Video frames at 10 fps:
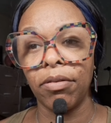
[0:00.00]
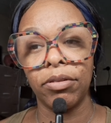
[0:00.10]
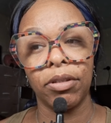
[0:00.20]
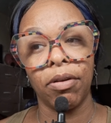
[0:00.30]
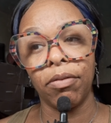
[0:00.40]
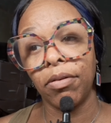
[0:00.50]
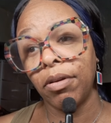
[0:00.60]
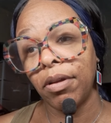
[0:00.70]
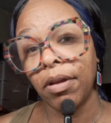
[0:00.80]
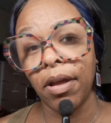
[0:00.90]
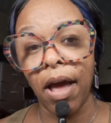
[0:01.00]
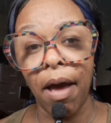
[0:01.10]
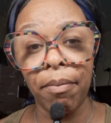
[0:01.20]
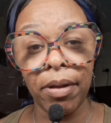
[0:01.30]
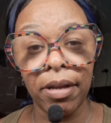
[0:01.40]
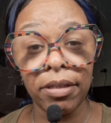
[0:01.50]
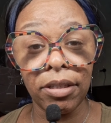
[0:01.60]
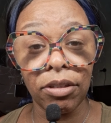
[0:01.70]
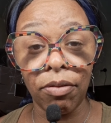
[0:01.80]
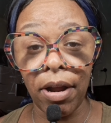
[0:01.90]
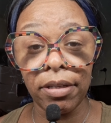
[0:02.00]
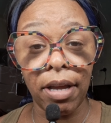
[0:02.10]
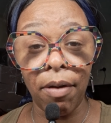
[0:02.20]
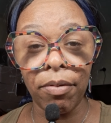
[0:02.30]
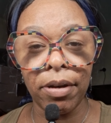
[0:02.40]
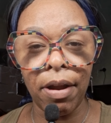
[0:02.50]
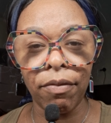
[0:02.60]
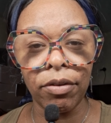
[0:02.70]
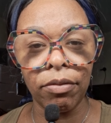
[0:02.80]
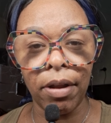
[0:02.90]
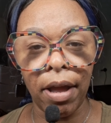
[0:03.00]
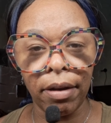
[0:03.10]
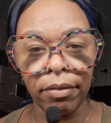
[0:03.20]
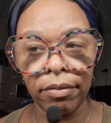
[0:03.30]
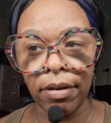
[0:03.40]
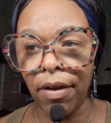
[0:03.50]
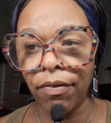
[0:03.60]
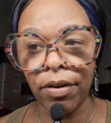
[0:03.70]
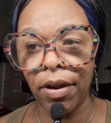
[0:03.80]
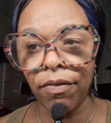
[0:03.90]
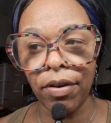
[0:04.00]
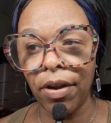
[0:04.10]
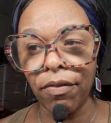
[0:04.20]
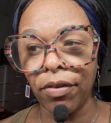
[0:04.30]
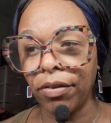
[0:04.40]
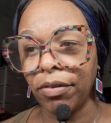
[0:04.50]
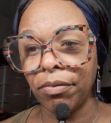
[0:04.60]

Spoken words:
So I mean, it's just crazy. I would never do that. Never, never, never.